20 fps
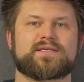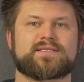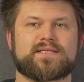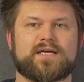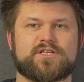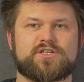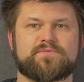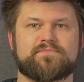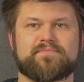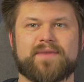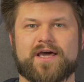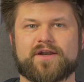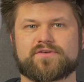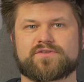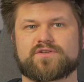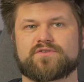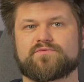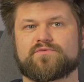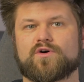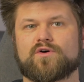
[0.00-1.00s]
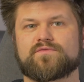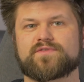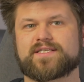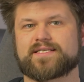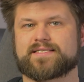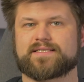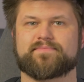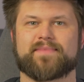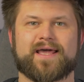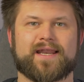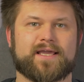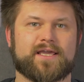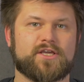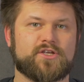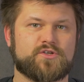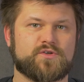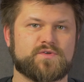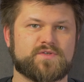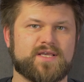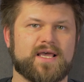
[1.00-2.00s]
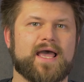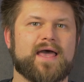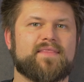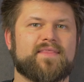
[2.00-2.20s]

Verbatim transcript: such matters involve systematic issues